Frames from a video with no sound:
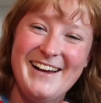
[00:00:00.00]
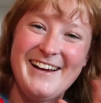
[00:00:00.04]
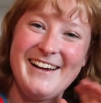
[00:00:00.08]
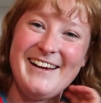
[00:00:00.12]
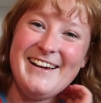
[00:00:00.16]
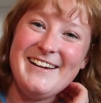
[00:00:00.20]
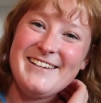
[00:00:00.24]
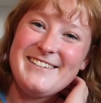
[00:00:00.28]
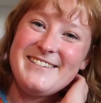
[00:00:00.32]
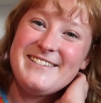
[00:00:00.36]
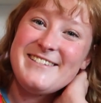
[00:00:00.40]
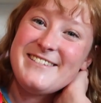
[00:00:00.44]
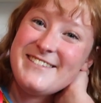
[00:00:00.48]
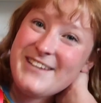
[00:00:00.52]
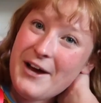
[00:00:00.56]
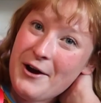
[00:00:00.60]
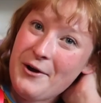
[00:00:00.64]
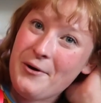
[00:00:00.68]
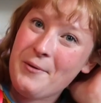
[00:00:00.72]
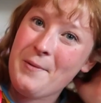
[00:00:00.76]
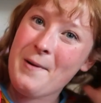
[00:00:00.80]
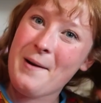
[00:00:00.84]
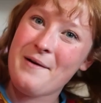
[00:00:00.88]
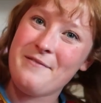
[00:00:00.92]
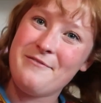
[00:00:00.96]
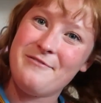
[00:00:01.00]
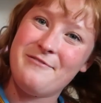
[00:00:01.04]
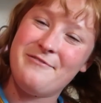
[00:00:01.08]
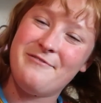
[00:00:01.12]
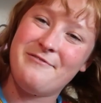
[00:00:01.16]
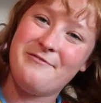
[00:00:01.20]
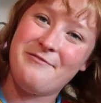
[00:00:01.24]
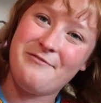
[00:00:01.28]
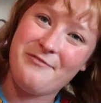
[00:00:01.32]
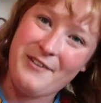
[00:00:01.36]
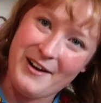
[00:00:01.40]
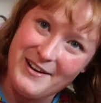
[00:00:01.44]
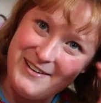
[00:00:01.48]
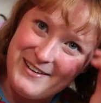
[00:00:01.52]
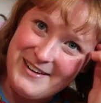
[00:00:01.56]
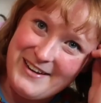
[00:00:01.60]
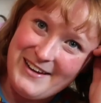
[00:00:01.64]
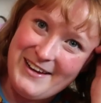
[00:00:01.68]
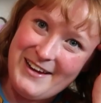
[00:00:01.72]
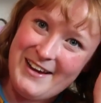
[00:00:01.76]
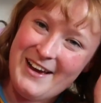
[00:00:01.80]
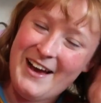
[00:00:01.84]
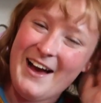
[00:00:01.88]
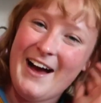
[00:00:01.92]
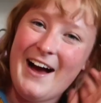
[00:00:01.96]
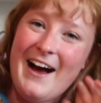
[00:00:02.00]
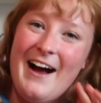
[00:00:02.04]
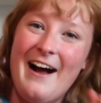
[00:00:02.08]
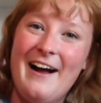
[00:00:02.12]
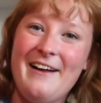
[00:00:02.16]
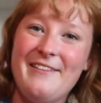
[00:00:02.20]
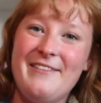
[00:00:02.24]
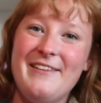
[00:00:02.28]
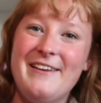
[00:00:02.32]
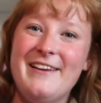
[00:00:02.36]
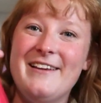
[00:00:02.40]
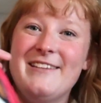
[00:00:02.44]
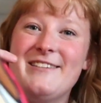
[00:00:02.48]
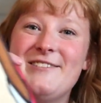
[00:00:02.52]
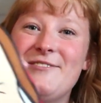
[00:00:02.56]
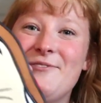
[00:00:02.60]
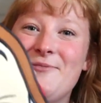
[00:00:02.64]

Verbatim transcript: It's so funny. I think it's